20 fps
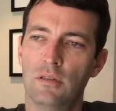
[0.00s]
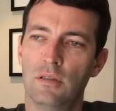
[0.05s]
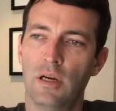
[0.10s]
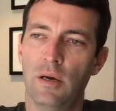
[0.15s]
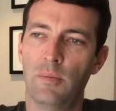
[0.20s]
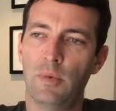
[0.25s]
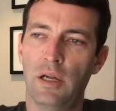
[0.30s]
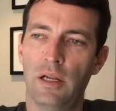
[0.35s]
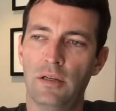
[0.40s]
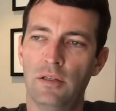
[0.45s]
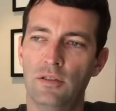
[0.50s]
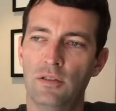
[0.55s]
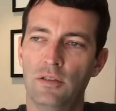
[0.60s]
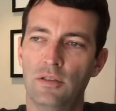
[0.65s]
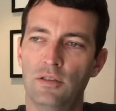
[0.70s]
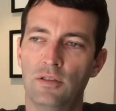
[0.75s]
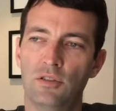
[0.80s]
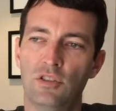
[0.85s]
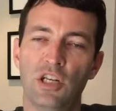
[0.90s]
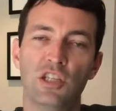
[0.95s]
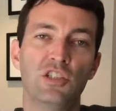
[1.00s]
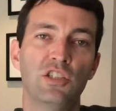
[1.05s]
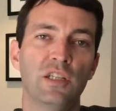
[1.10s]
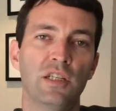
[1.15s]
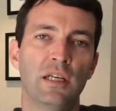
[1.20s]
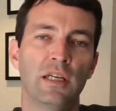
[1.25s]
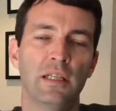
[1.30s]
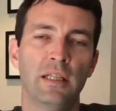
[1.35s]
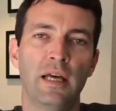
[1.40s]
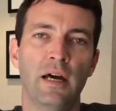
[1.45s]
I'm not judging
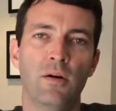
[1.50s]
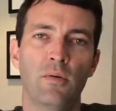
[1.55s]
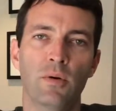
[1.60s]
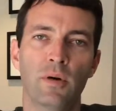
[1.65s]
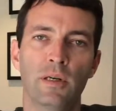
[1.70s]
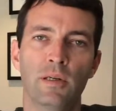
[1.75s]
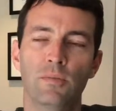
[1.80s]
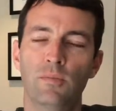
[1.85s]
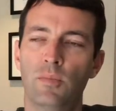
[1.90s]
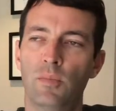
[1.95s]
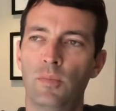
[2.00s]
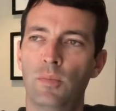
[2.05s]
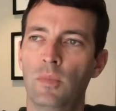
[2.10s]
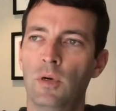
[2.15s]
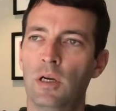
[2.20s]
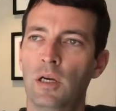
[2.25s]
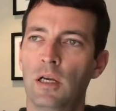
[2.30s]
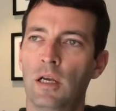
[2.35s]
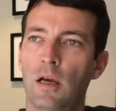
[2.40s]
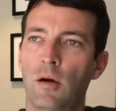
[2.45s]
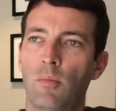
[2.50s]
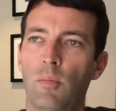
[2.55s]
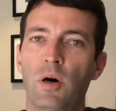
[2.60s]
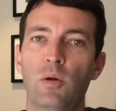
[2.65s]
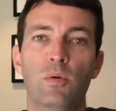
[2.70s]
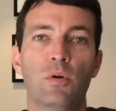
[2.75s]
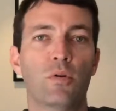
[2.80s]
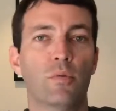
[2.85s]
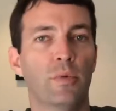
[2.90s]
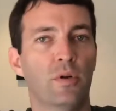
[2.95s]
it in that way,
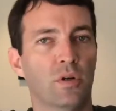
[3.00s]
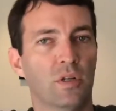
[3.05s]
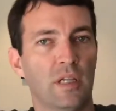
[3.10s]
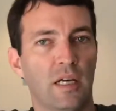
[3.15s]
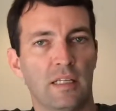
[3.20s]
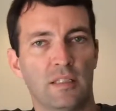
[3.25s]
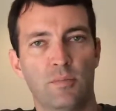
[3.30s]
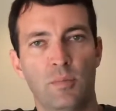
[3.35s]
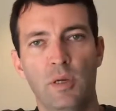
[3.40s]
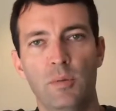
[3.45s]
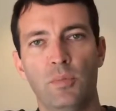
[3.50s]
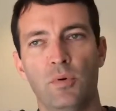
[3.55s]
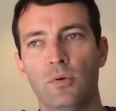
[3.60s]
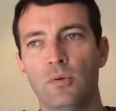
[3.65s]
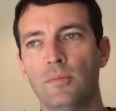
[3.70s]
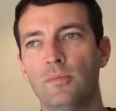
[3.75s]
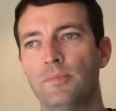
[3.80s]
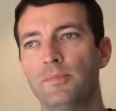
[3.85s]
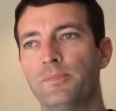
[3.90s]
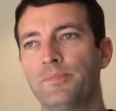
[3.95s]
but we were middle class people.